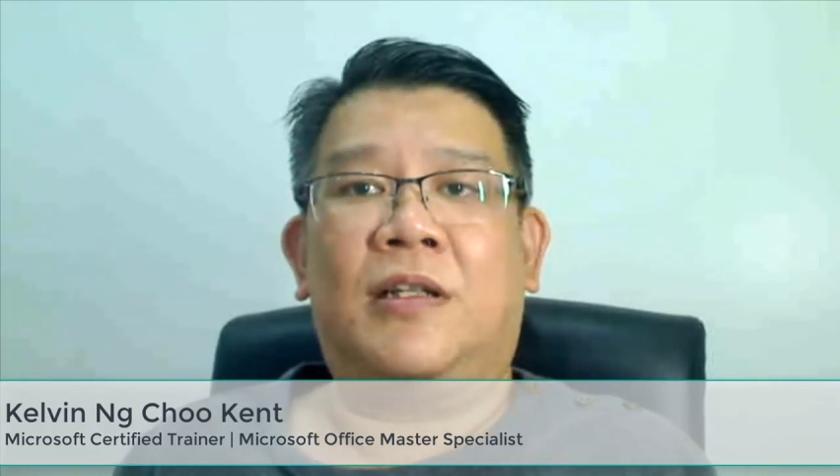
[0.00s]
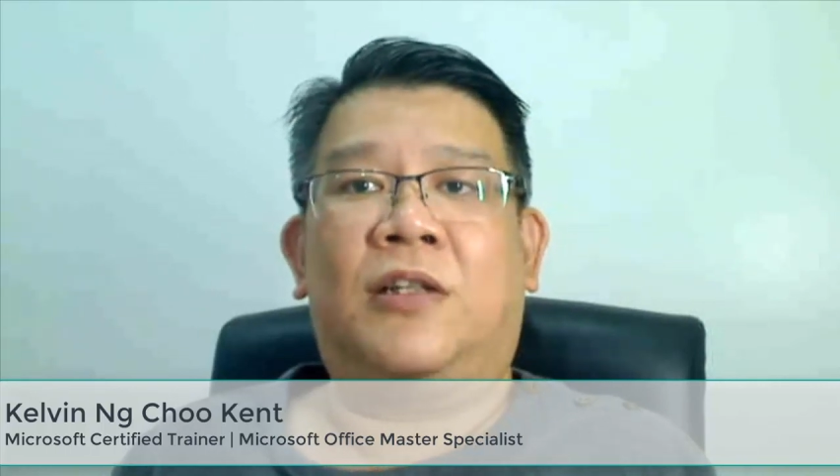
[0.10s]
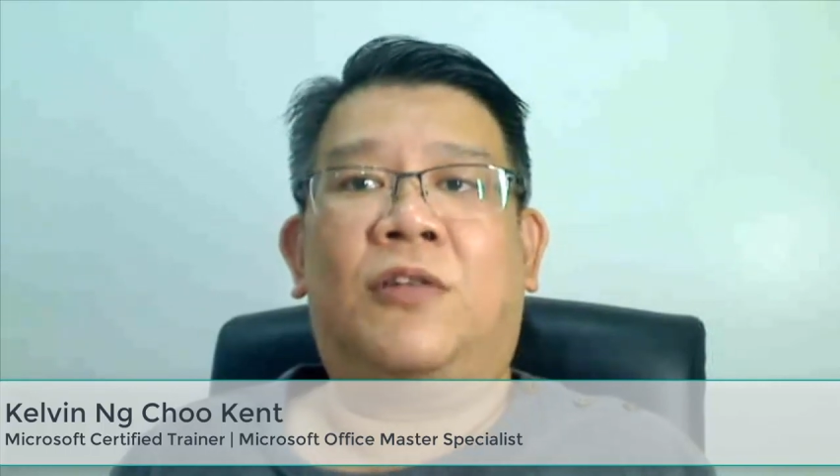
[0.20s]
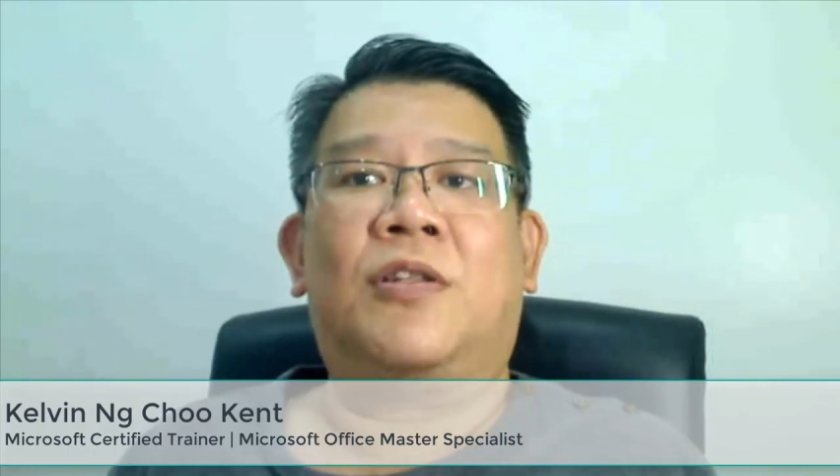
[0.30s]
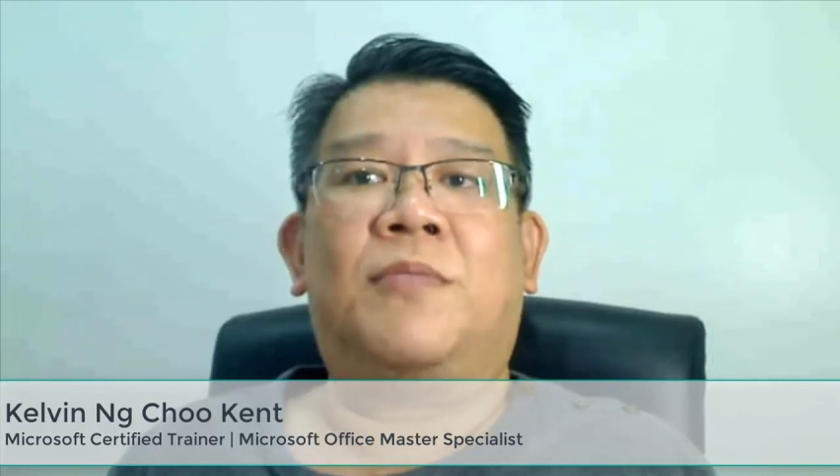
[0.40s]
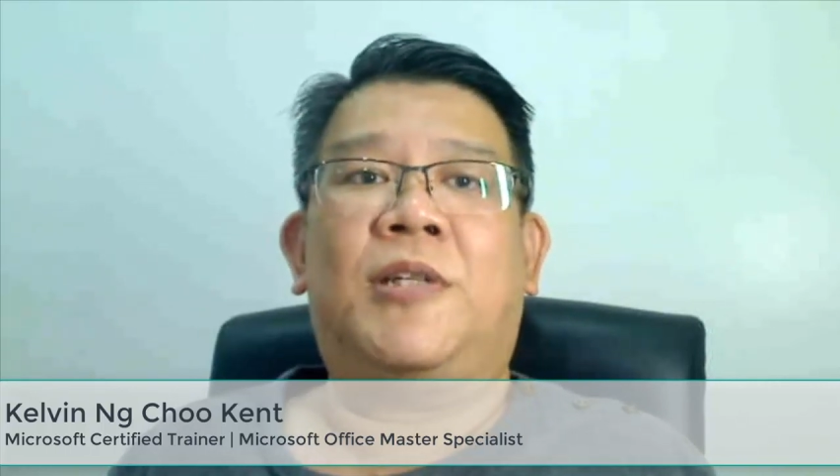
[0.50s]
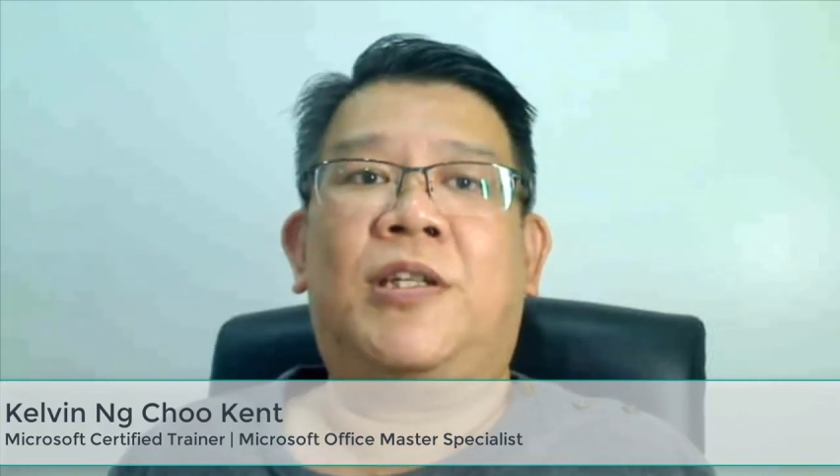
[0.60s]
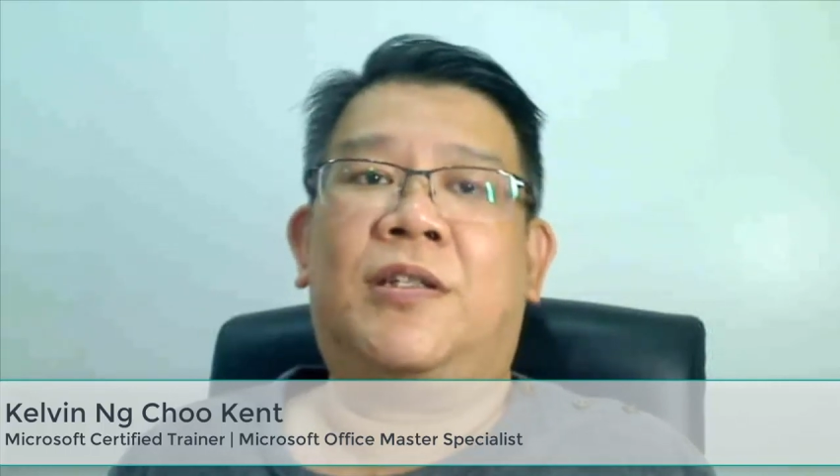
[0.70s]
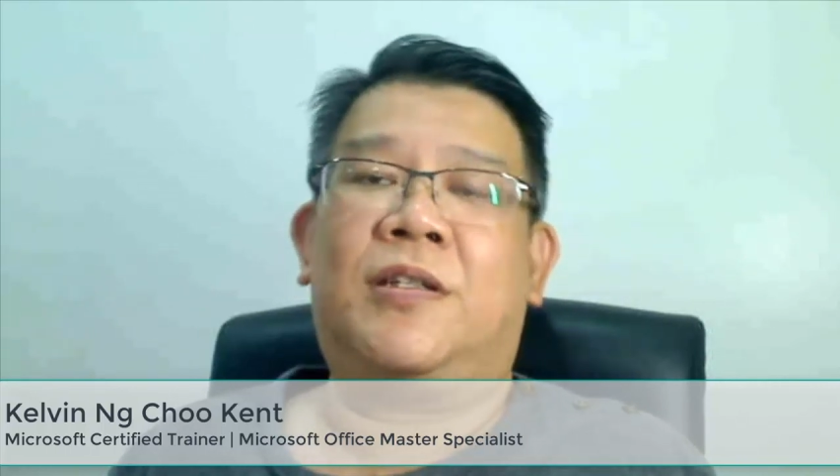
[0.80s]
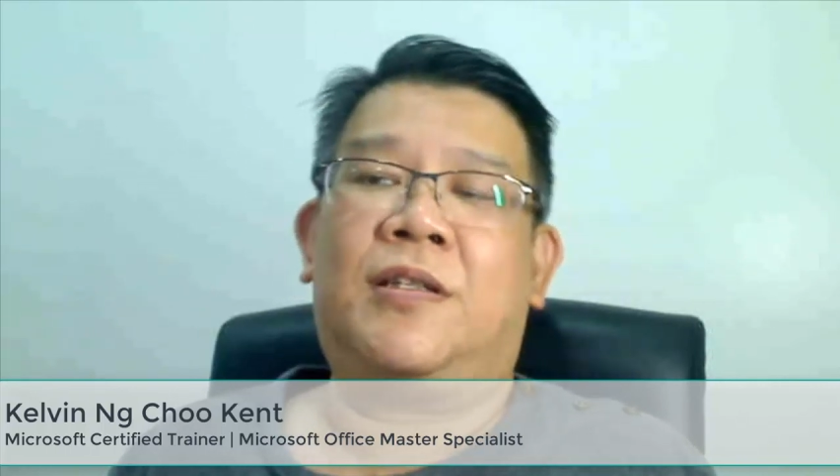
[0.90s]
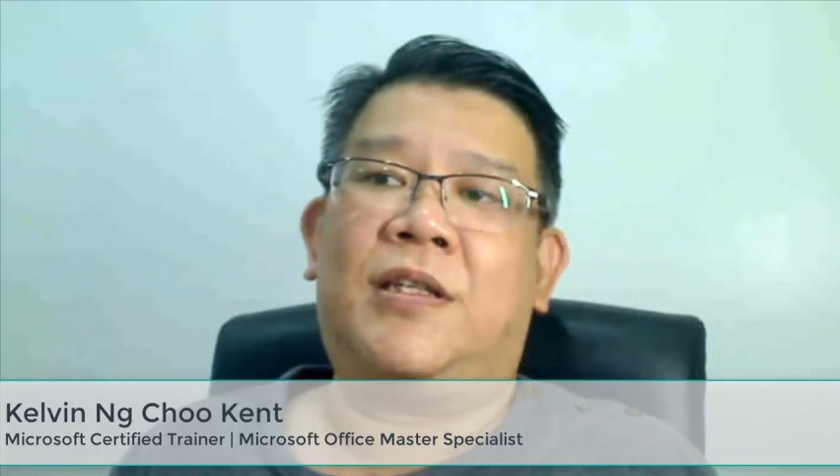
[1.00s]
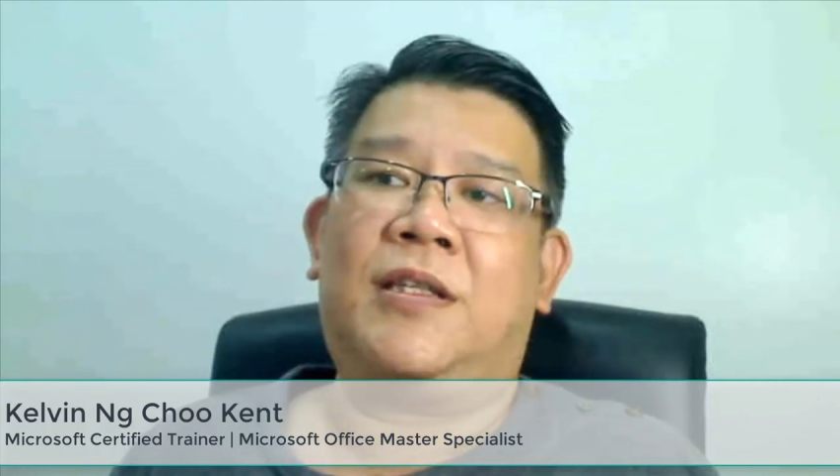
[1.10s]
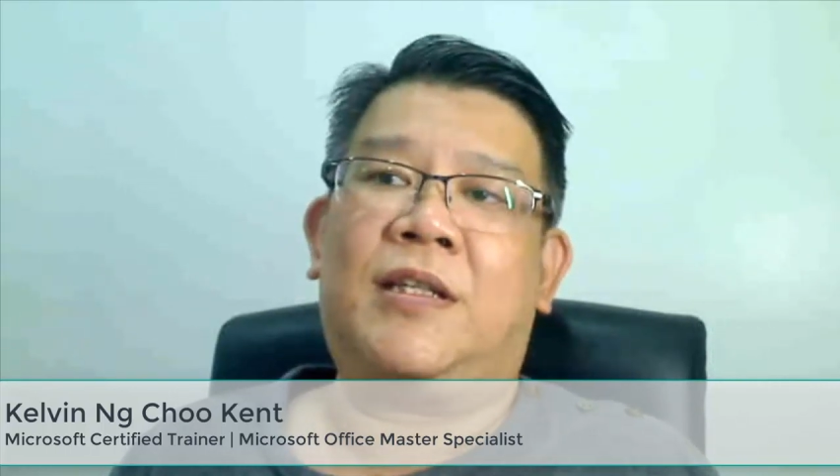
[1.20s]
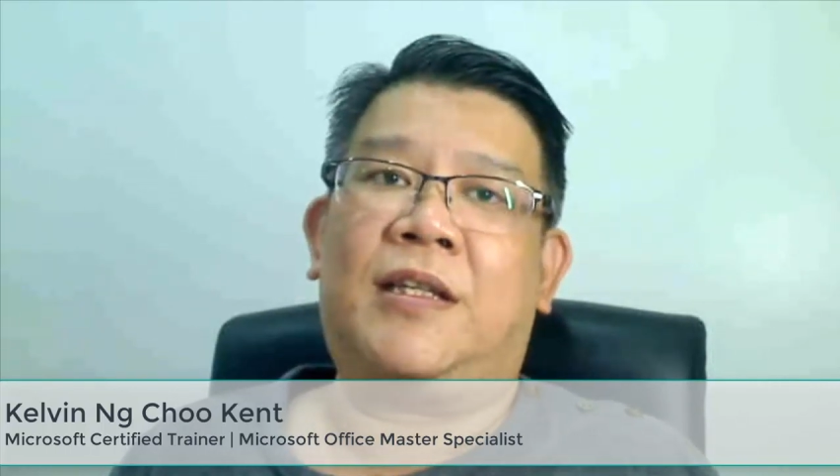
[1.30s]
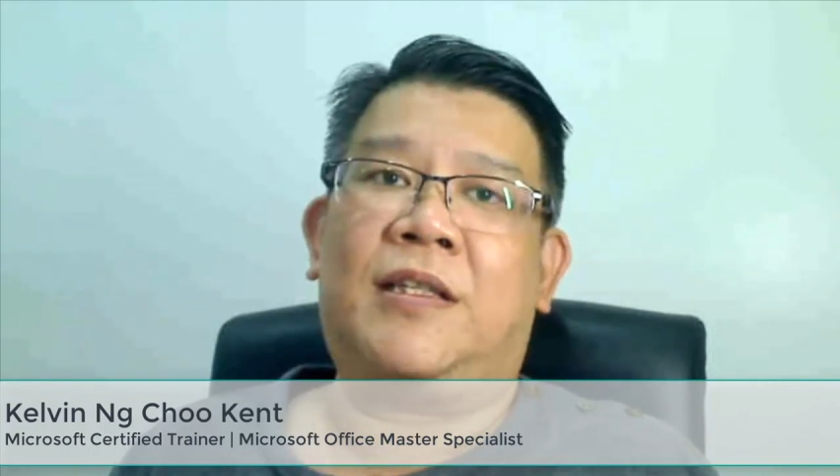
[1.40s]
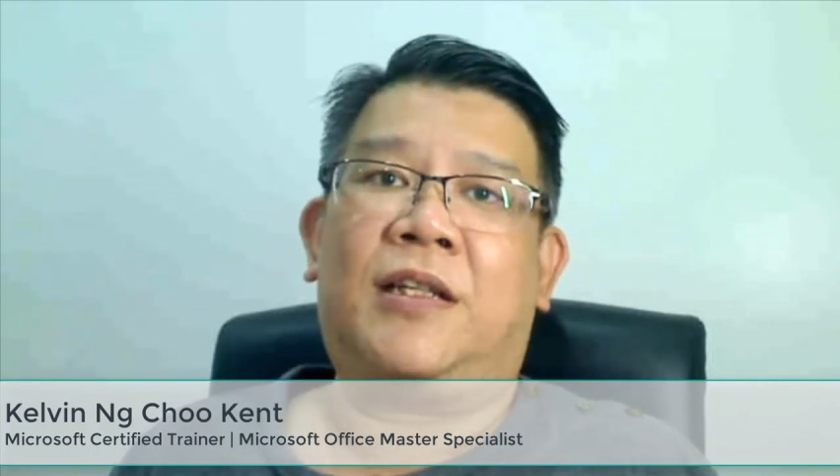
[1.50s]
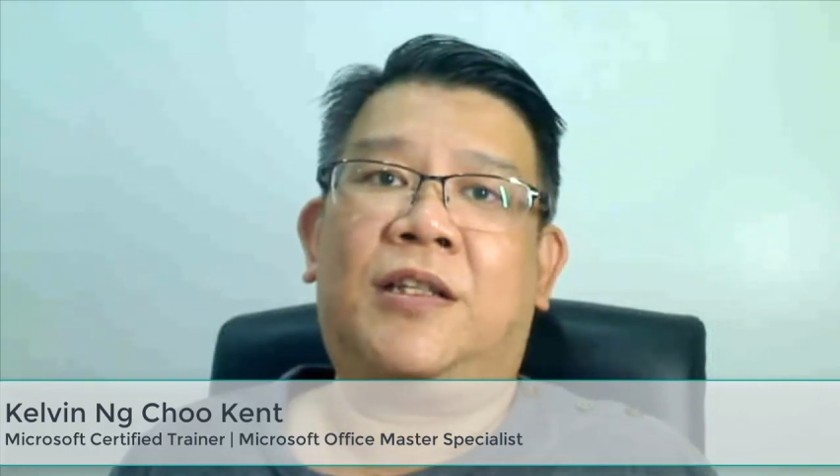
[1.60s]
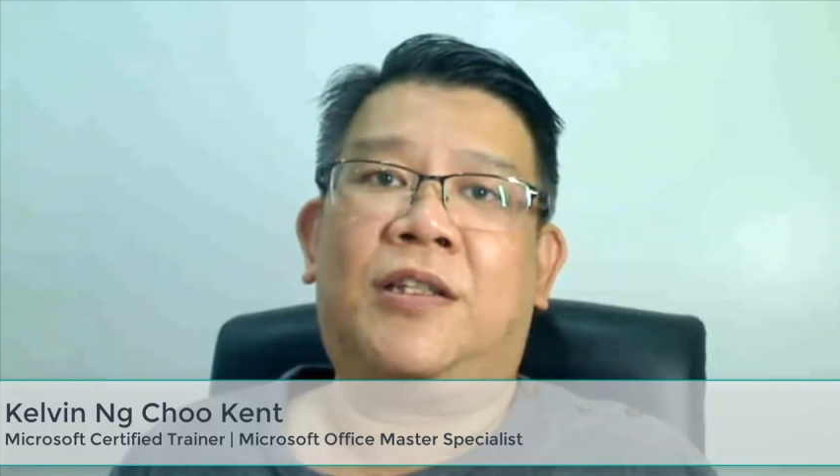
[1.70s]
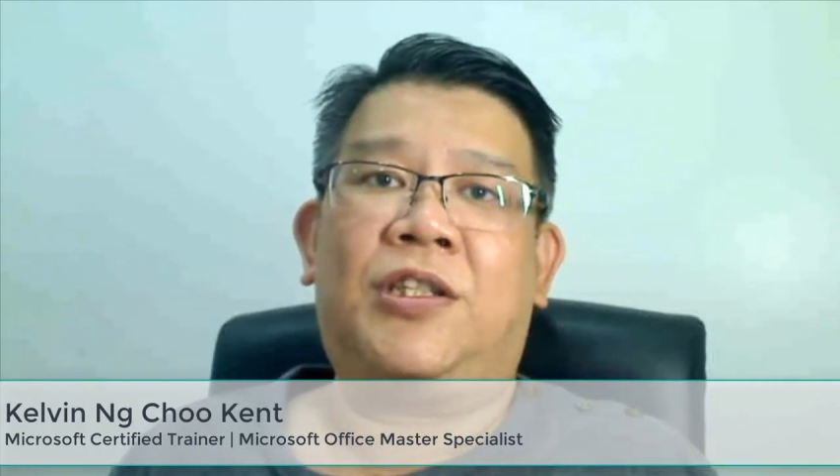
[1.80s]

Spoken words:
across Malaysia since I started